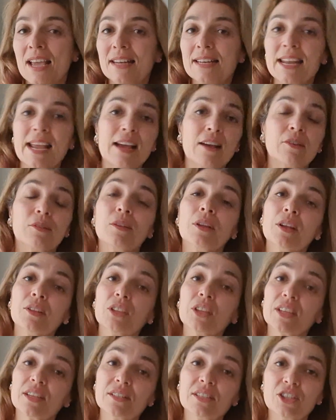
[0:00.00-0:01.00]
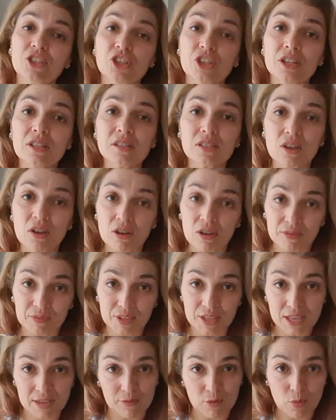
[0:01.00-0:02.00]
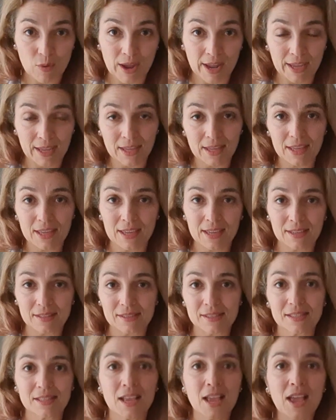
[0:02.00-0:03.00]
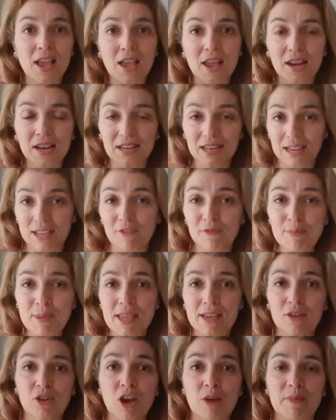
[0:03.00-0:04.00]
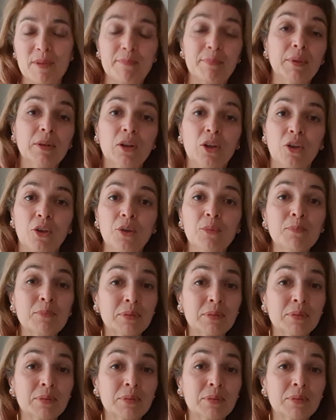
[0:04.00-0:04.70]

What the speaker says: Now, the conditions of the giveaway is leave me a comment below.